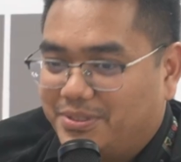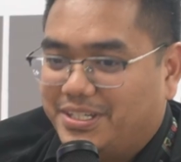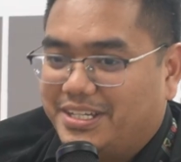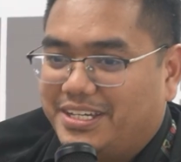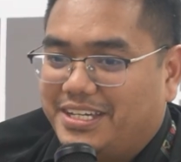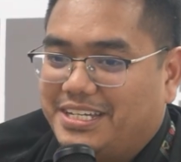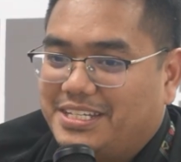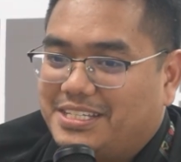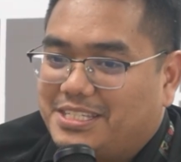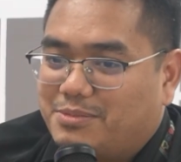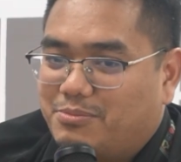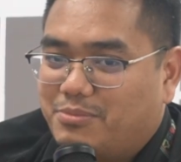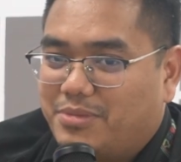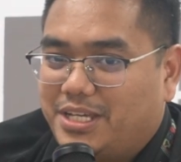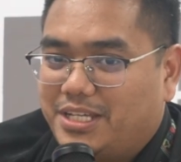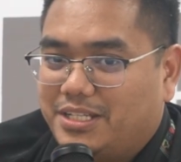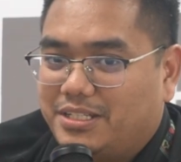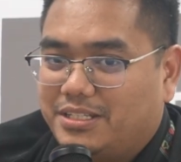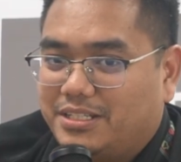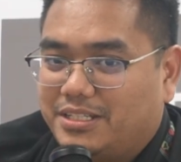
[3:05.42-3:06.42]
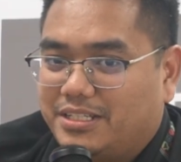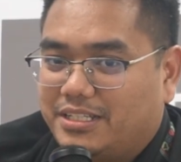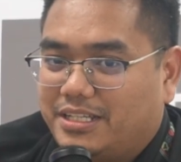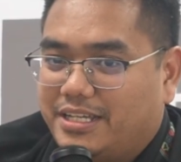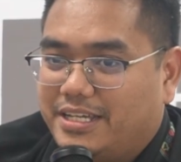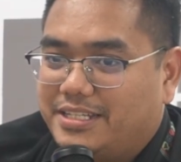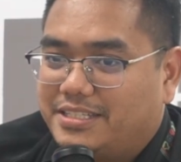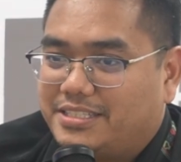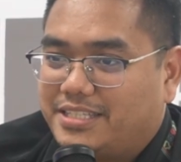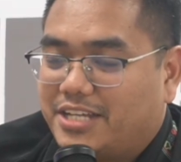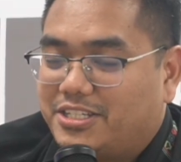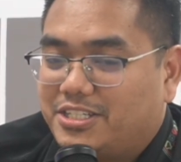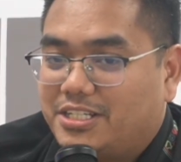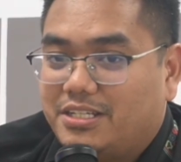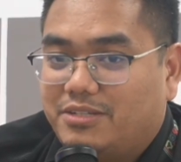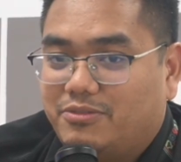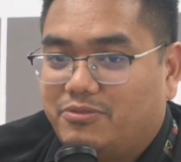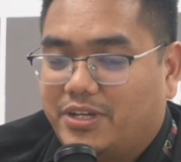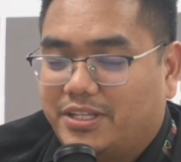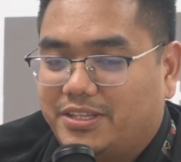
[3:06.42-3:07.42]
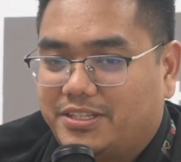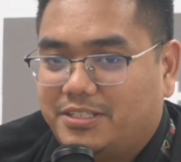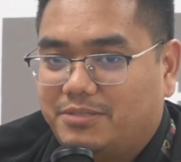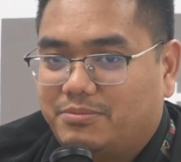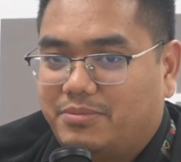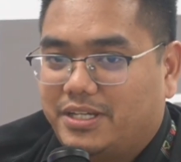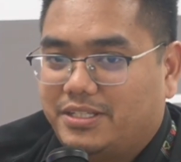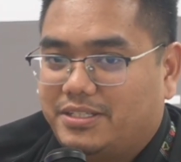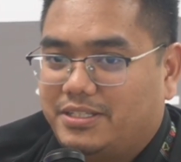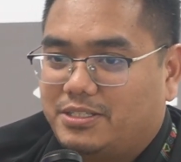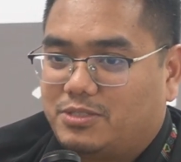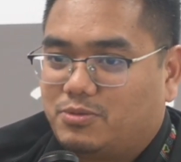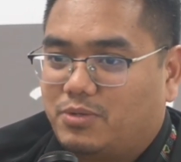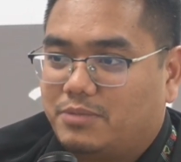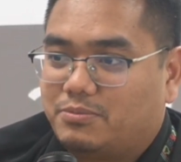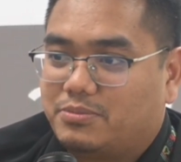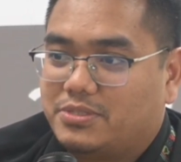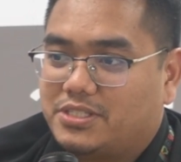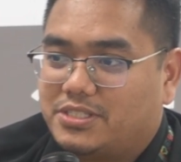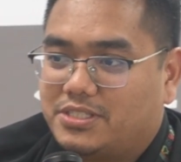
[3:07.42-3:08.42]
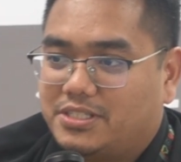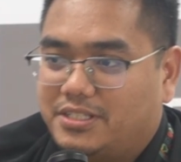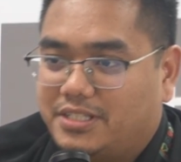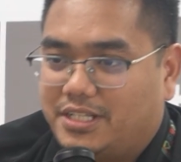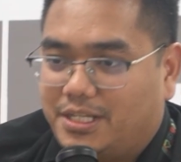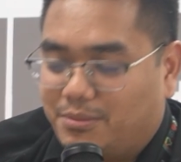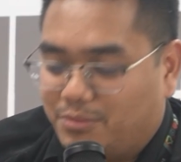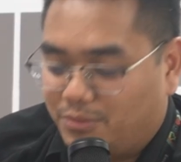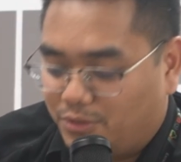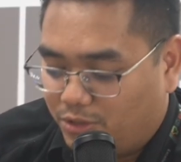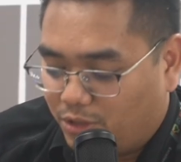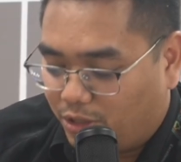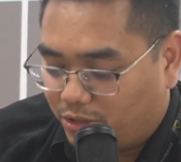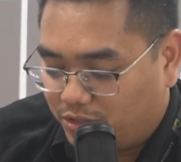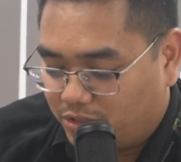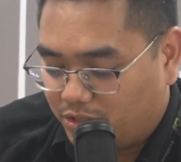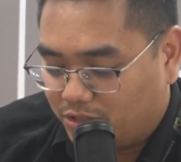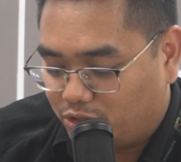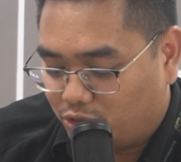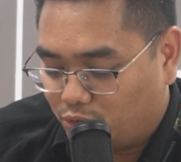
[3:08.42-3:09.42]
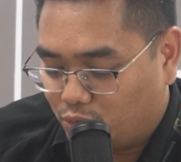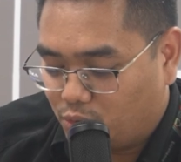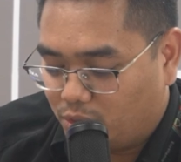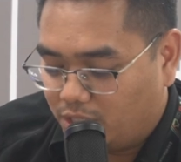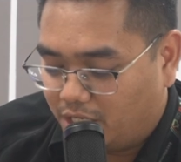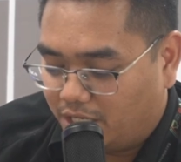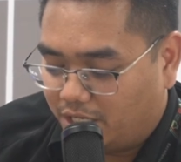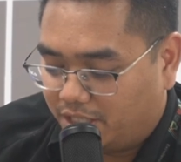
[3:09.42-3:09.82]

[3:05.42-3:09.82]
It's actually invented by this one person named Dr. Gyula